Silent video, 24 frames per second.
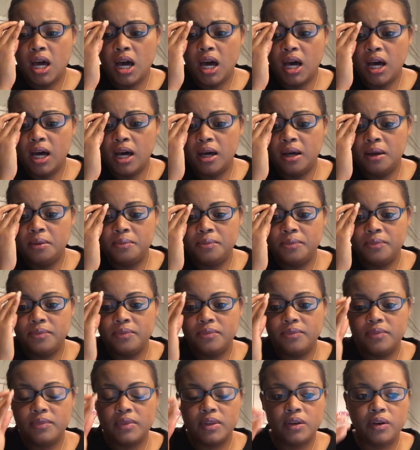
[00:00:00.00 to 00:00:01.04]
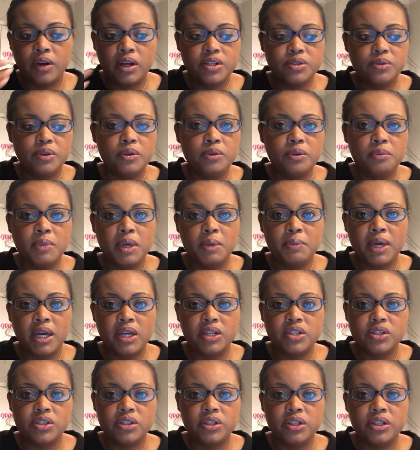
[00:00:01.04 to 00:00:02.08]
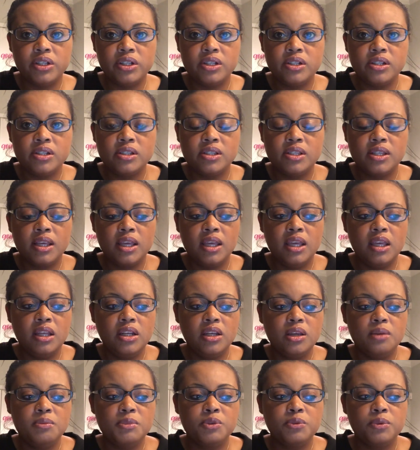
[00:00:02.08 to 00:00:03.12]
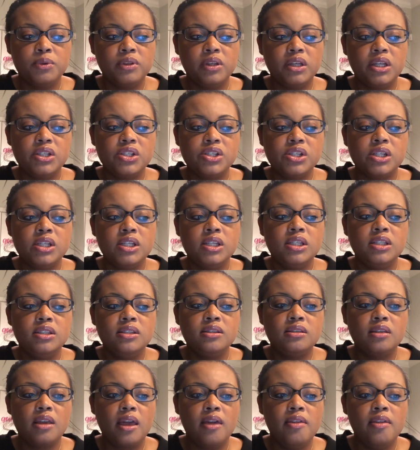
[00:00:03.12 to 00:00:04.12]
graduated with my bachelor's in human relations,